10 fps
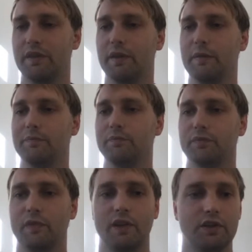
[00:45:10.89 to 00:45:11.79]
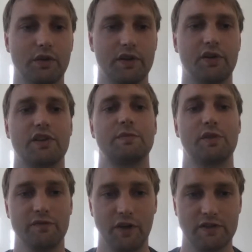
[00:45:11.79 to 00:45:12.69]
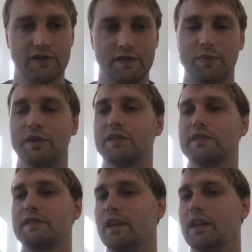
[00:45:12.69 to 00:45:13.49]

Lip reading: their customers' funds, because